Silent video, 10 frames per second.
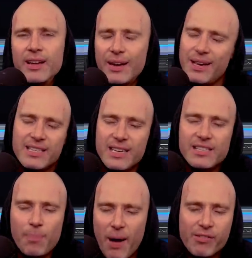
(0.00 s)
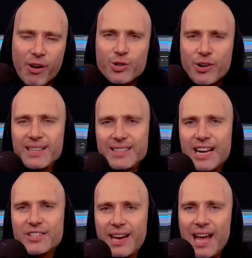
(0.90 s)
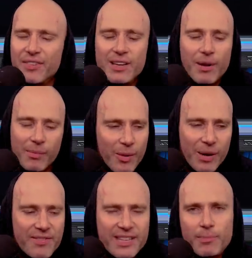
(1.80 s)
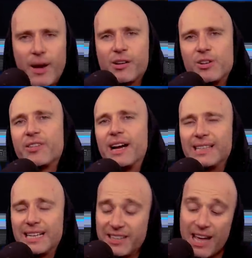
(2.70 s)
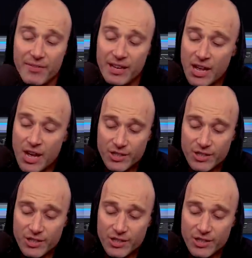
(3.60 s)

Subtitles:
Now, it's microtransaction heavy, but I'm like, well, everything's microtransaction heavy.